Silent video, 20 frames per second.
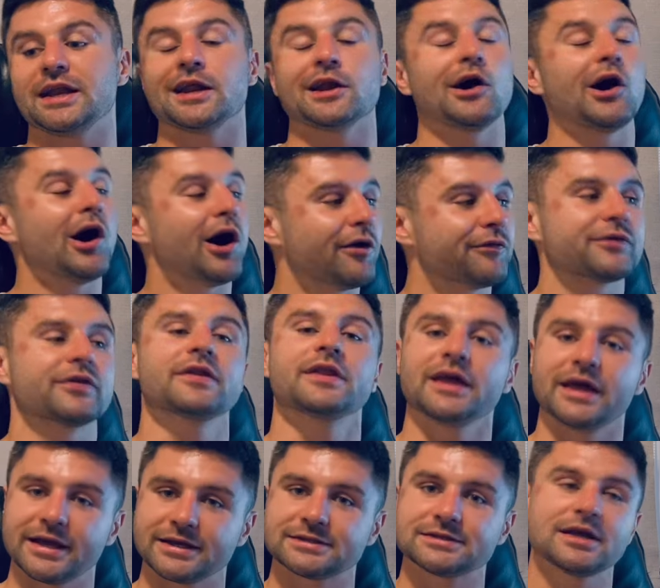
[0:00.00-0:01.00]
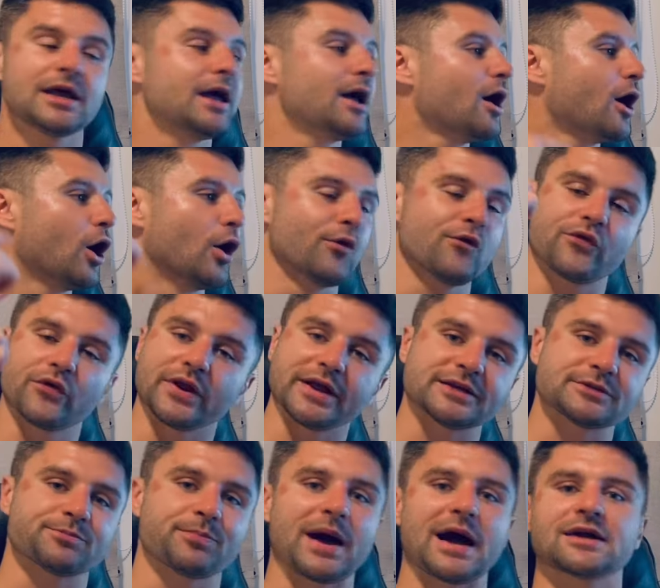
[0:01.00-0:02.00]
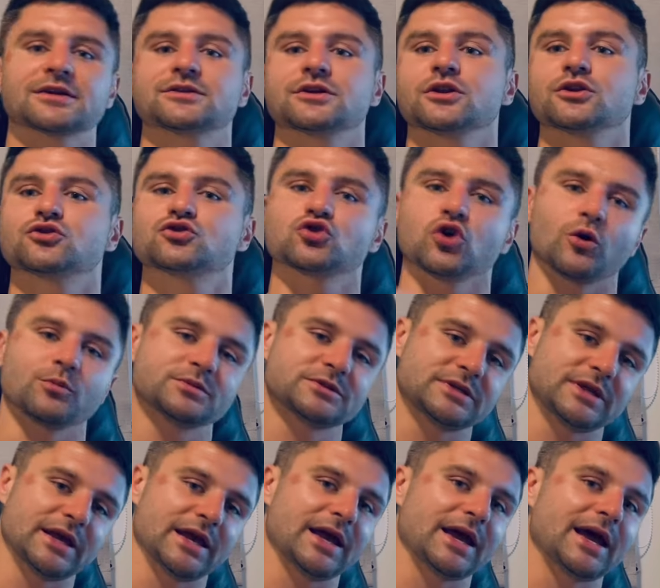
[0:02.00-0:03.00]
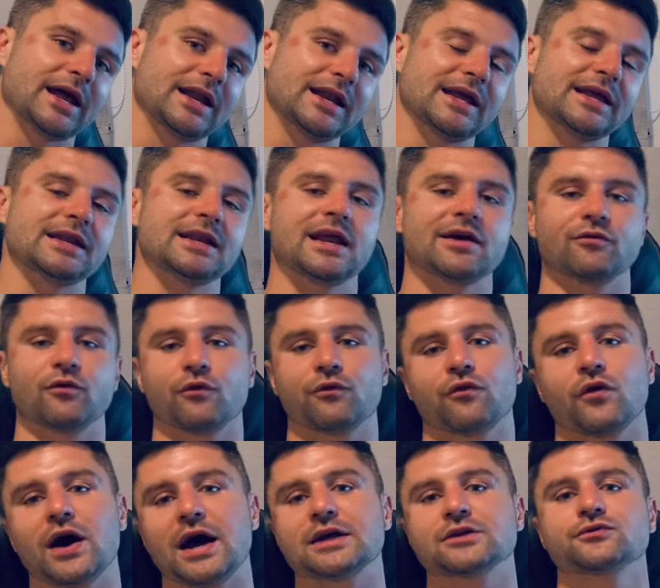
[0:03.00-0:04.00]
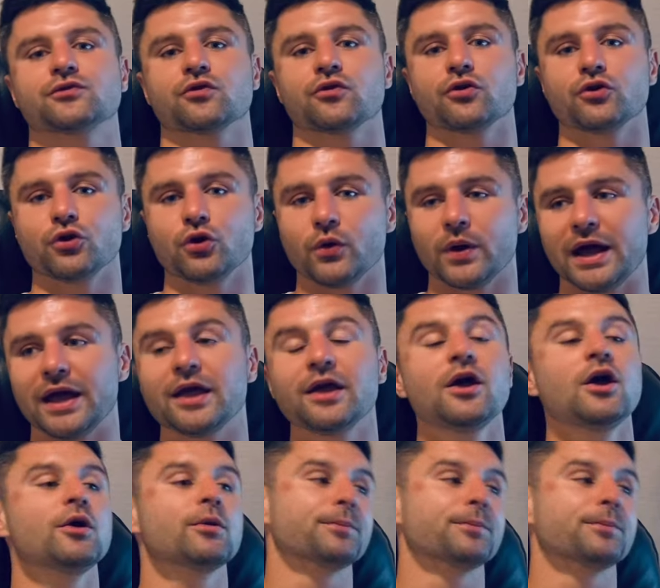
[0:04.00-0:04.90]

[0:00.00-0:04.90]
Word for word: And after this, hopefully it's back to the top tier, elite level fights for Inoue,